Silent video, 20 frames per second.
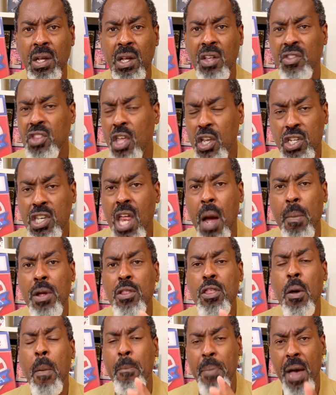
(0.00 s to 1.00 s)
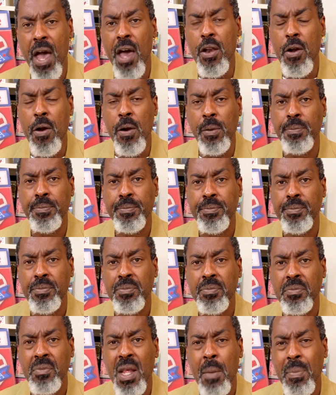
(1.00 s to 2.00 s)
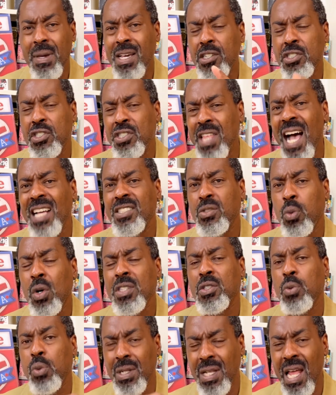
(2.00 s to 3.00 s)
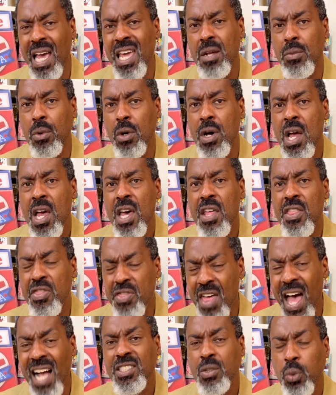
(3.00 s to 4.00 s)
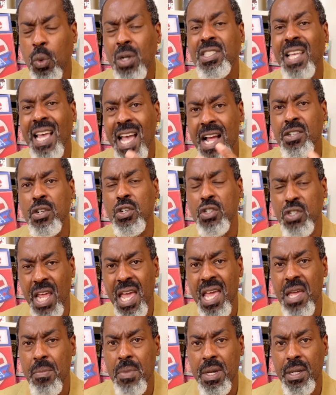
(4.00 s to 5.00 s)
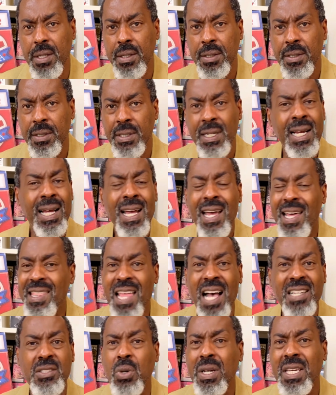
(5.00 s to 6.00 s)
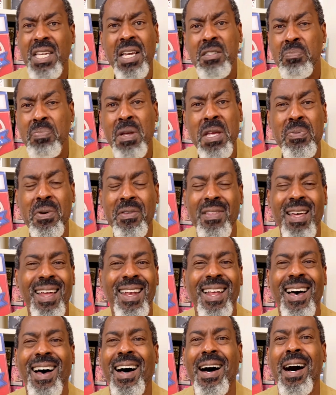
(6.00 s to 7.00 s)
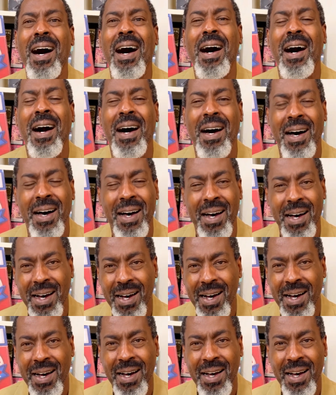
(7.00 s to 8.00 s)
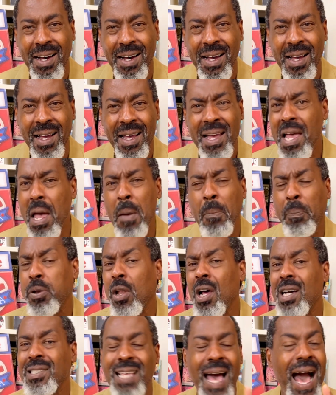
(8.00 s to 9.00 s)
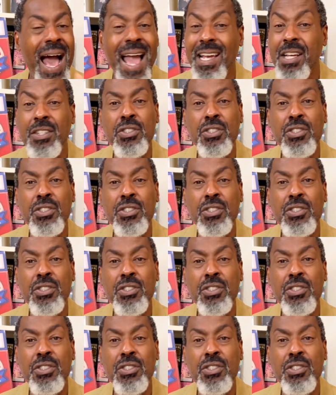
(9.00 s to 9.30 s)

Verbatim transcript: The dumber the better. Because that's what's relatable. That's what's entertainment. And that's what gives people that, ah. And plus, I can